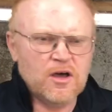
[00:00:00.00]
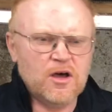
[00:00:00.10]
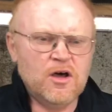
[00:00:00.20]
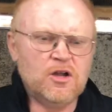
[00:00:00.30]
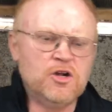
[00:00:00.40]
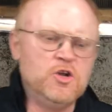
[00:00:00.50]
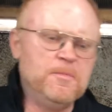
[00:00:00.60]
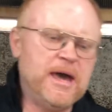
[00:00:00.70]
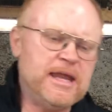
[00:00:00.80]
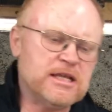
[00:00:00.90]
On a
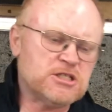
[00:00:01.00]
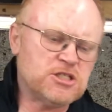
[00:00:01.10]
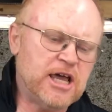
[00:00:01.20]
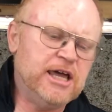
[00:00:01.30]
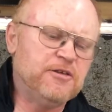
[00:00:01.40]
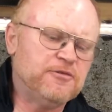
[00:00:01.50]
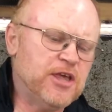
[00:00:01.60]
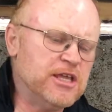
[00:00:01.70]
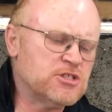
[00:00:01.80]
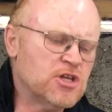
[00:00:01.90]
pneumatic side of
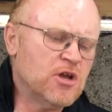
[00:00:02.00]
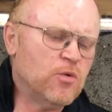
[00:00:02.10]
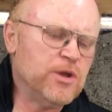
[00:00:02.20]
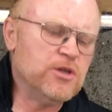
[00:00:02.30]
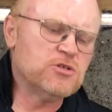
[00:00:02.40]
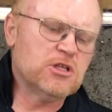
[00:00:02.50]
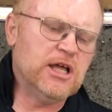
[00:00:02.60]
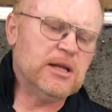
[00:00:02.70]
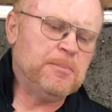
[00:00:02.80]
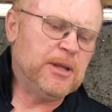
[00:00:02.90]
things, we use a
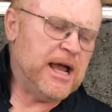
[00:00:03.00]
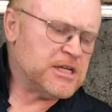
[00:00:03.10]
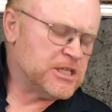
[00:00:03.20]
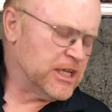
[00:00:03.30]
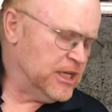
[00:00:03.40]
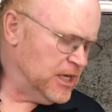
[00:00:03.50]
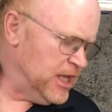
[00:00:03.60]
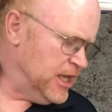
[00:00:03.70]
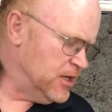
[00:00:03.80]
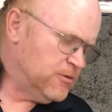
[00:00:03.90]
lot of plastic
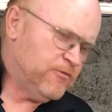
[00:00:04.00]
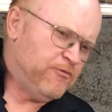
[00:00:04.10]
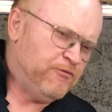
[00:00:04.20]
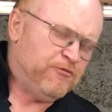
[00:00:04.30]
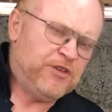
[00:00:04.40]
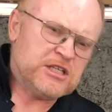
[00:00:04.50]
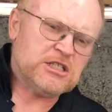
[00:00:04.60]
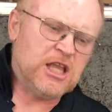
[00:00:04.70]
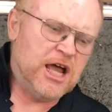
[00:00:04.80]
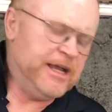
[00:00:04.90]
and fixed
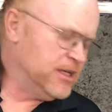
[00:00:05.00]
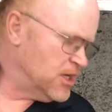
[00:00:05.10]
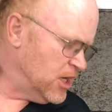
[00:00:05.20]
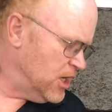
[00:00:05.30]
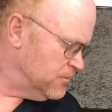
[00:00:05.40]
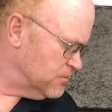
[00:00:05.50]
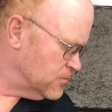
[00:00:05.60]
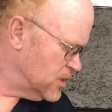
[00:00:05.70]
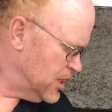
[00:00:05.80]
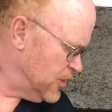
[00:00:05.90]
line,
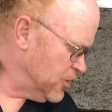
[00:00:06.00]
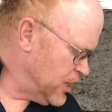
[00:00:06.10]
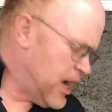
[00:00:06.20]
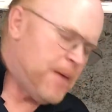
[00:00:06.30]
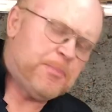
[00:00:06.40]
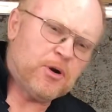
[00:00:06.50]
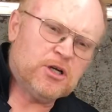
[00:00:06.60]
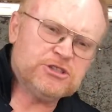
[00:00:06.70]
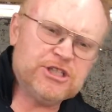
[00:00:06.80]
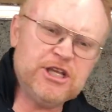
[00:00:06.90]
either copper or
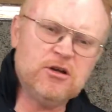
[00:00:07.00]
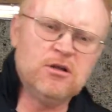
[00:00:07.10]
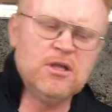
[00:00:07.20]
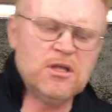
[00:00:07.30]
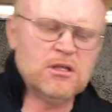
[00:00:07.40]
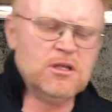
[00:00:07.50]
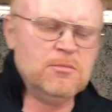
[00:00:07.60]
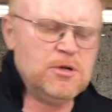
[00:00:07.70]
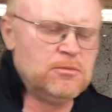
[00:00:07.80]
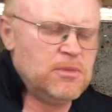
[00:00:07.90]
steel,
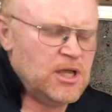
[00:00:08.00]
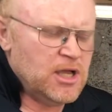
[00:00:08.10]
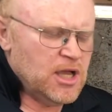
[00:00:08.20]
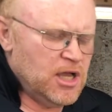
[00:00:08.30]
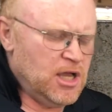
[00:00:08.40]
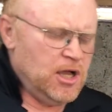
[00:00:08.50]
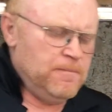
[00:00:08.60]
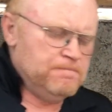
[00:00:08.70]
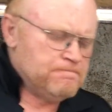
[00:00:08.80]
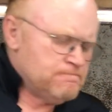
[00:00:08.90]
aluminum. A
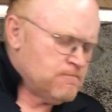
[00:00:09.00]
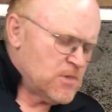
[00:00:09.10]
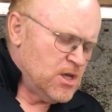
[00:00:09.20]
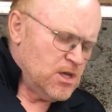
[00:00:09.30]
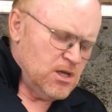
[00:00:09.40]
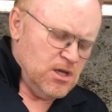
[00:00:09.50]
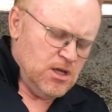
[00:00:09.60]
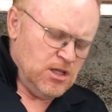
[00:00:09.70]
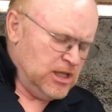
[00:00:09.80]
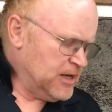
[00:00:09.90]

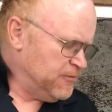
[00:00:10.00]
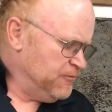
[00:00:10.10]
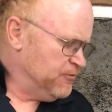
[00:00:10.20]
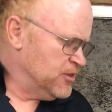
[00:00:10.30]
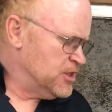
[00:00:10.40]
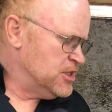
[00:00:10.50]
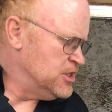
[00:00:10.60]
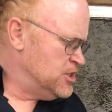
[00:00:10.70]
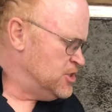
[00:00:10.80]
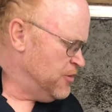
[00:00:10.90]
lot of
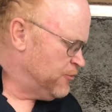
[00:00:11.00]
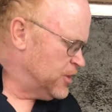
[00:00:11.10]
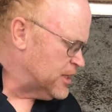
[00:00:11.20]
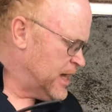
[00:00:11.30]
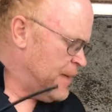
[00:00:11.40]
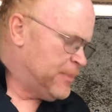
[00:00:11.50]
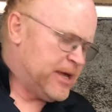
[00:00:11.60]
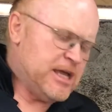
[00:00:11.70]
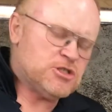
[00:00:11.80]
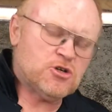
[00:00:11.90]
different
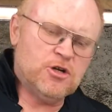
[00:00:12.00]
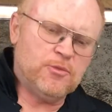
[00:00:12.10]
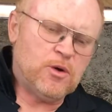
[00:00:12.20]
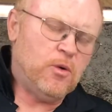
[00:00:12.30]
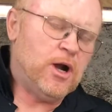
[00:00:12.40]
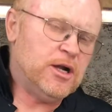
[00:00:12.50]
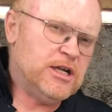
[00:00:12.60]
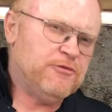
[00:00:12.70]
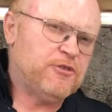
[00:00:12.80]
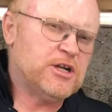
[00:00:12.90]
applications are going to require
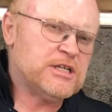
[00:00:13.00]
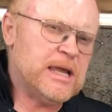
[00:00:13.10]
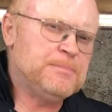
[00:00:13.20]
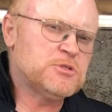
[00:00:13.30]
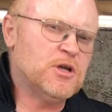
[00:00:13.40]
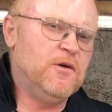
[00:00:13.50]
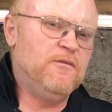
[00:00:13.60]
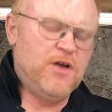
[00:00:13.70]
different types of